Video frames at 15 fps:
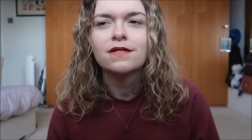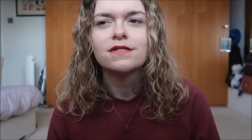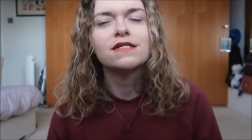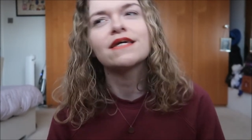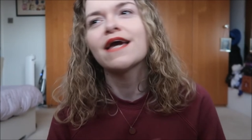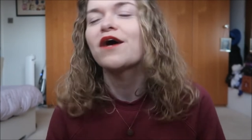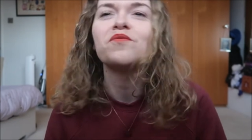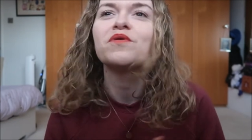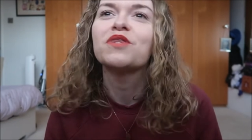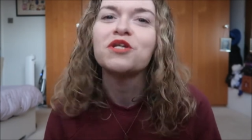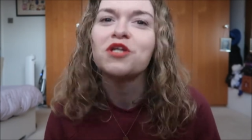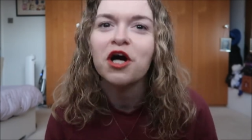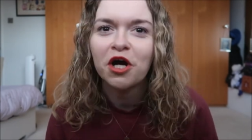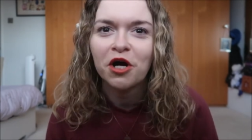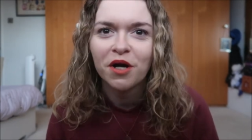to get with the
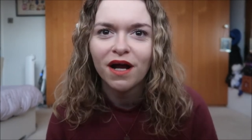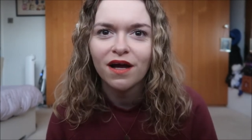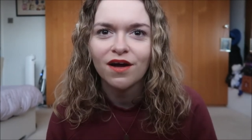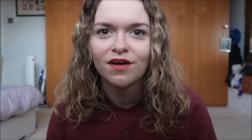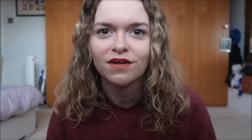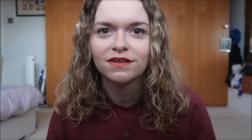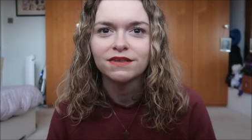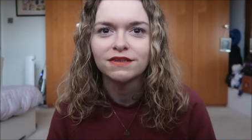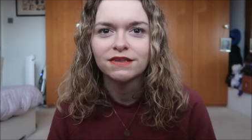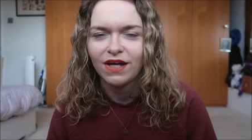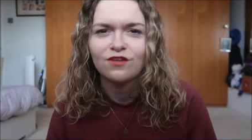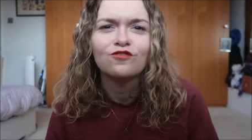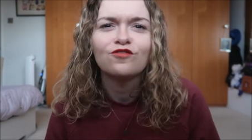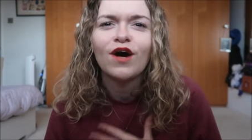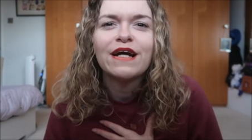Nutcracker
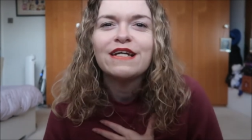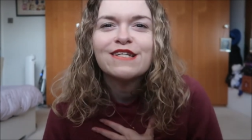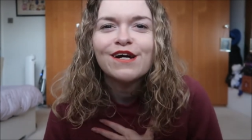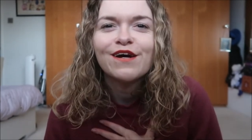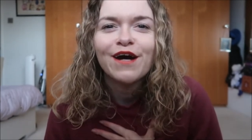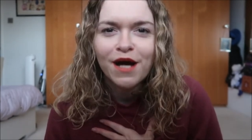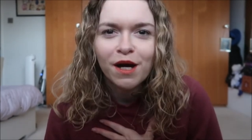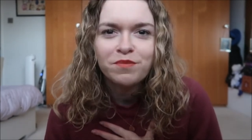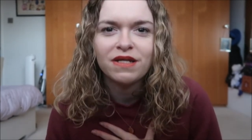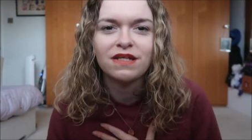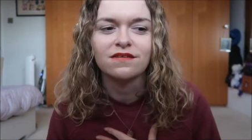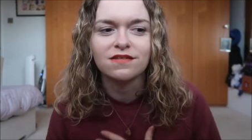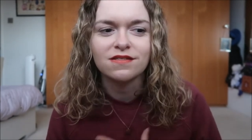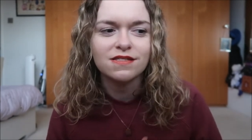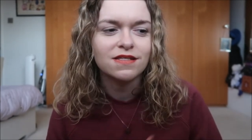and find her
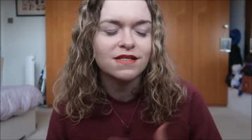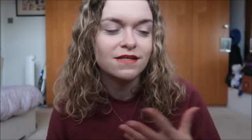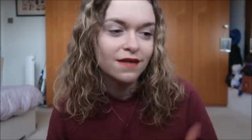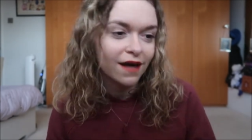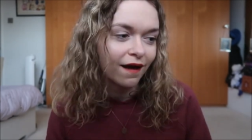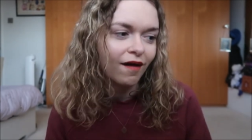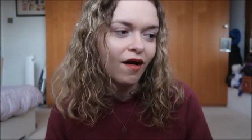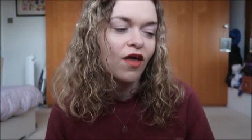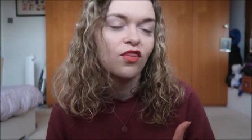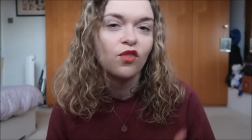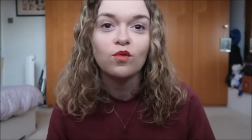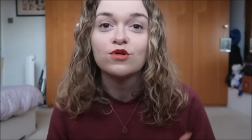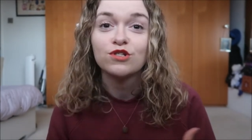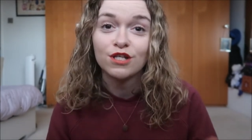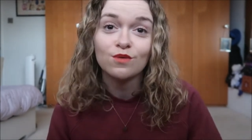happiness. So yeah, I
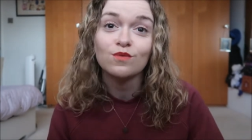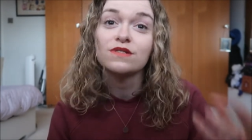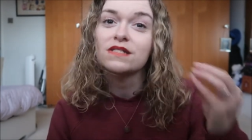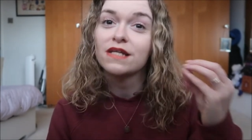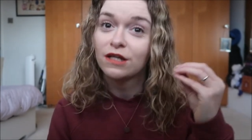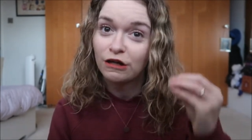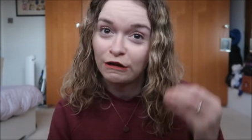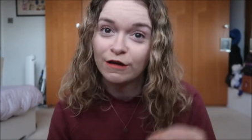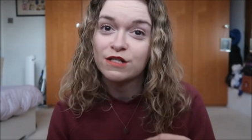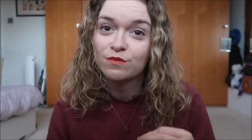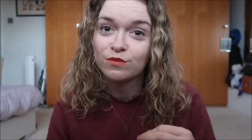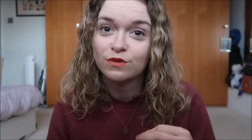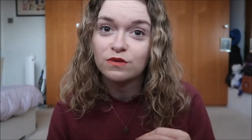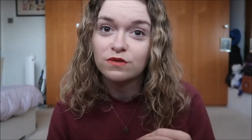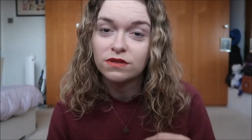thought she was
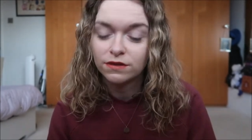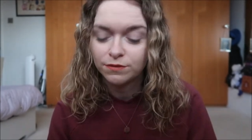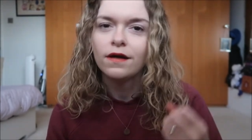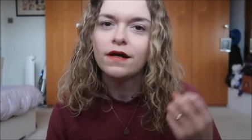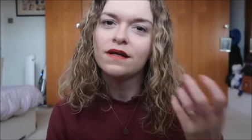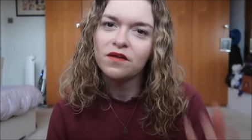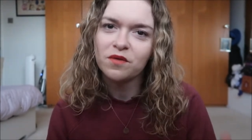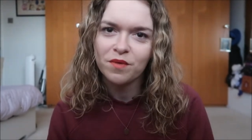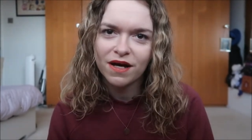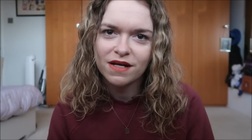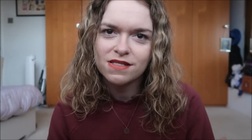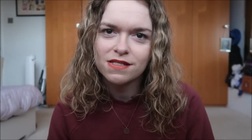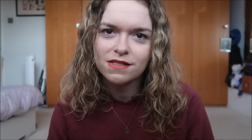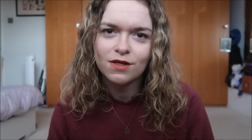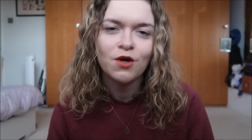incredible. Another
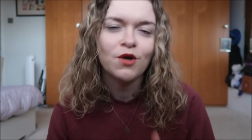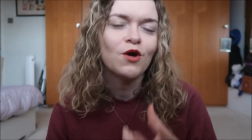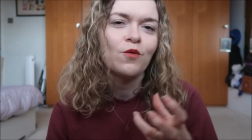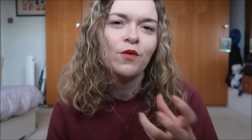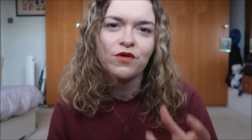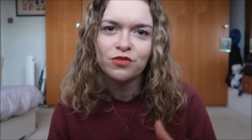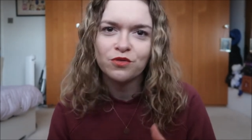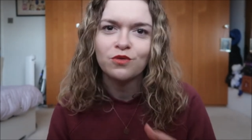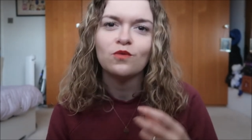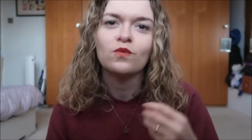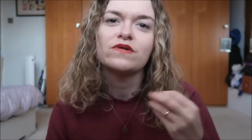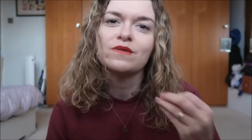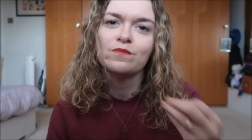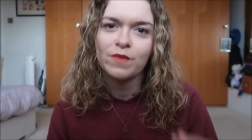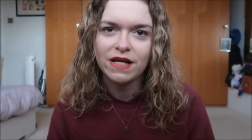person who I thought
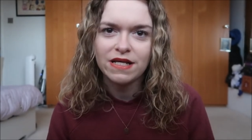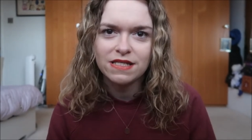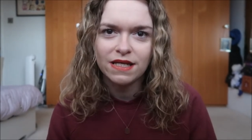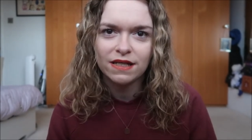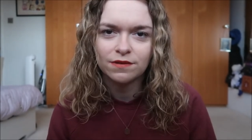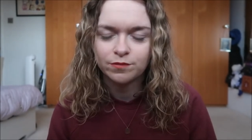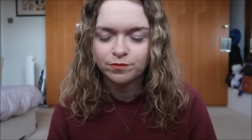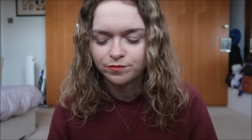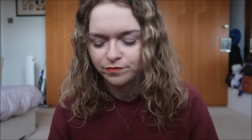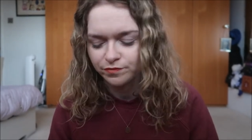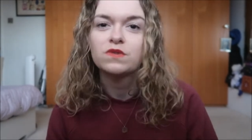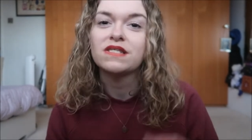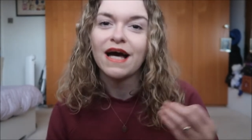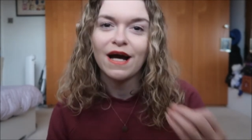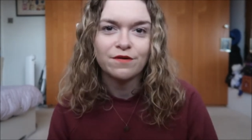was amazing
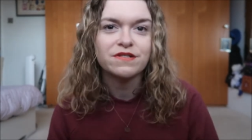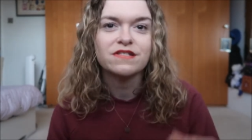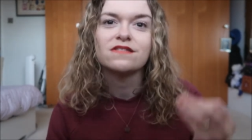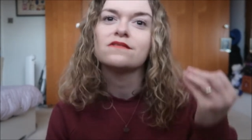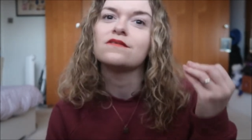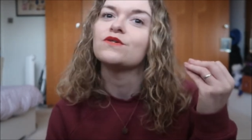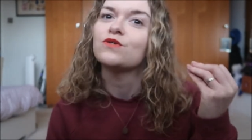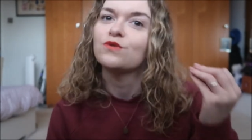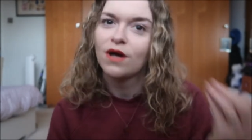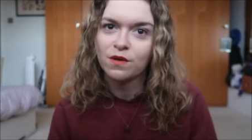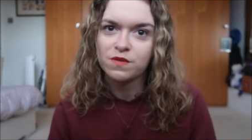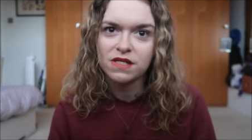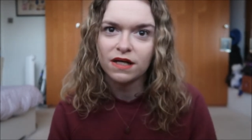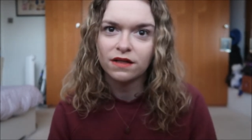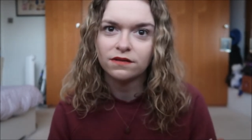Harrison
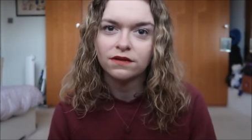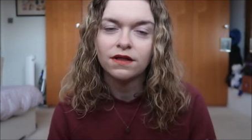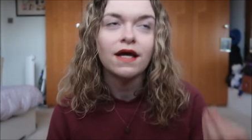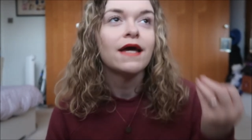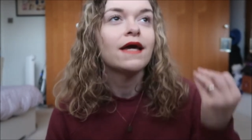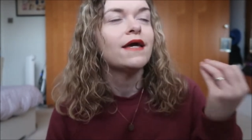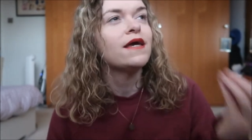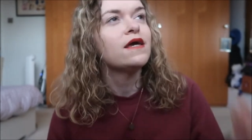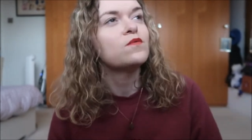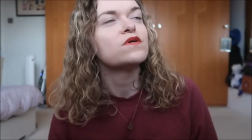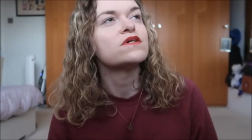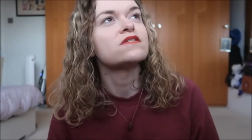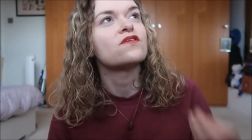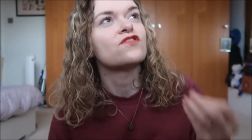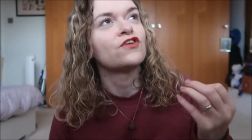Dowzell. He
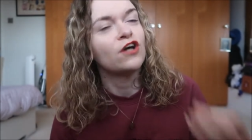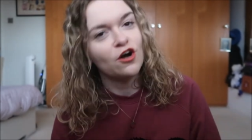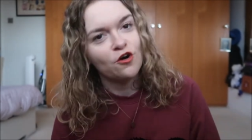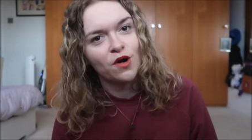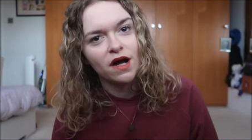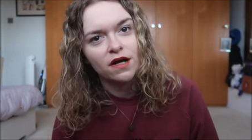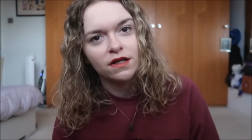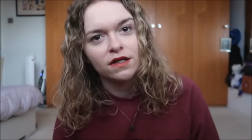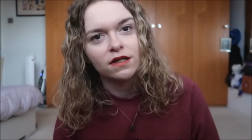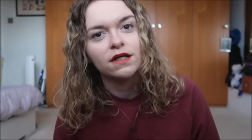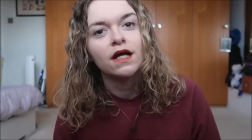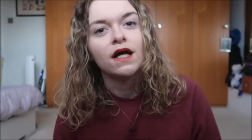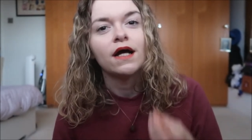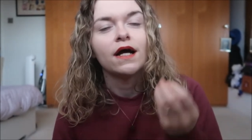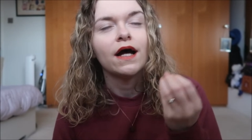was the Nutcracker
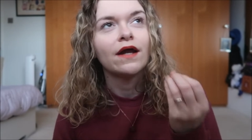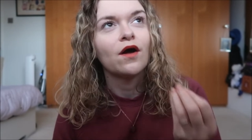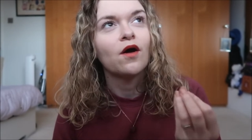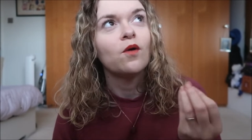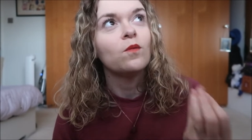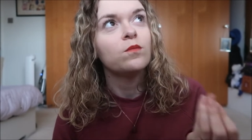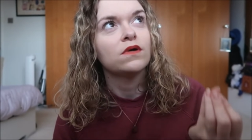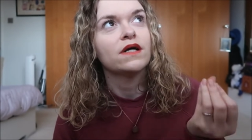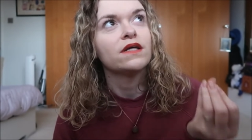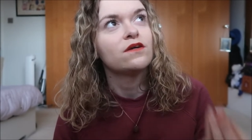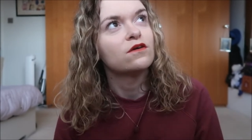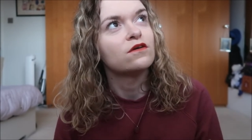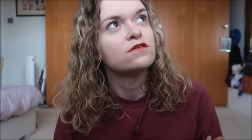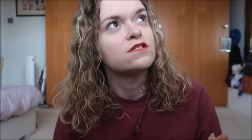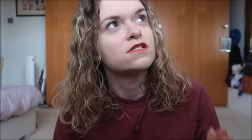and oh my
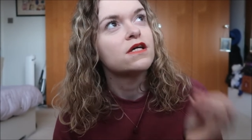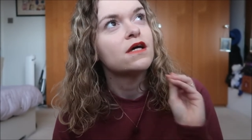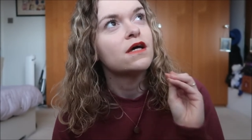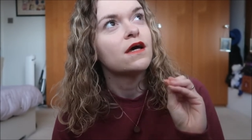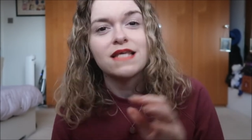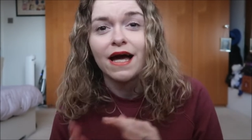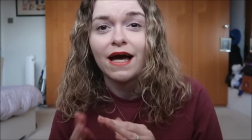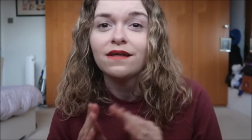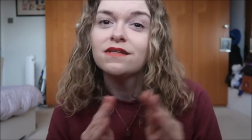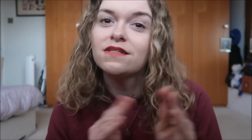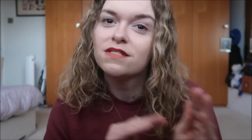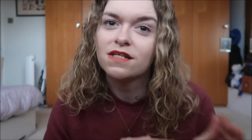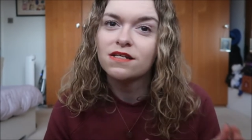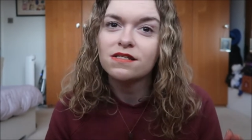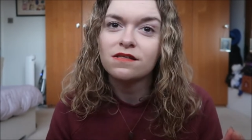god,
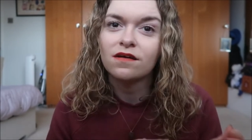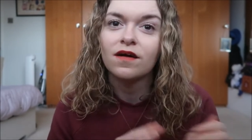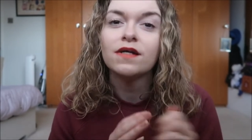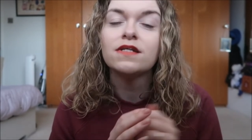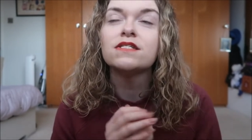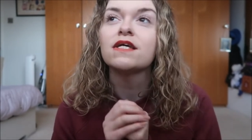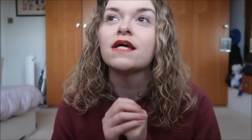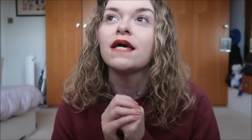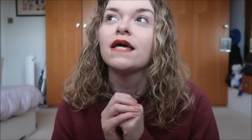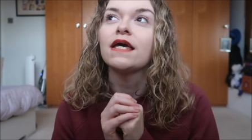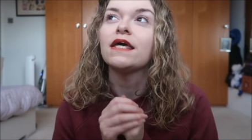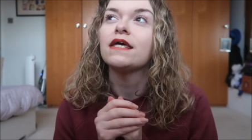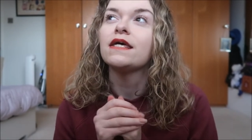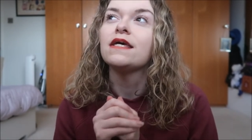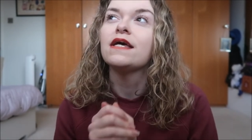talent aside,
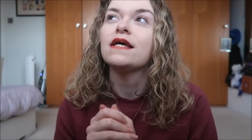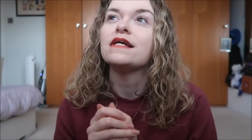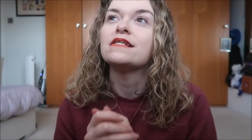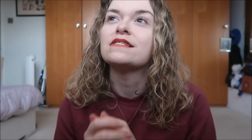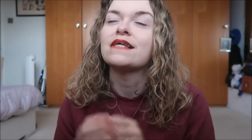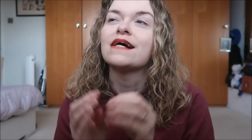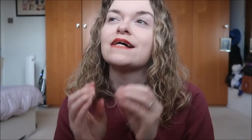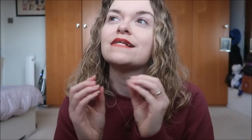he is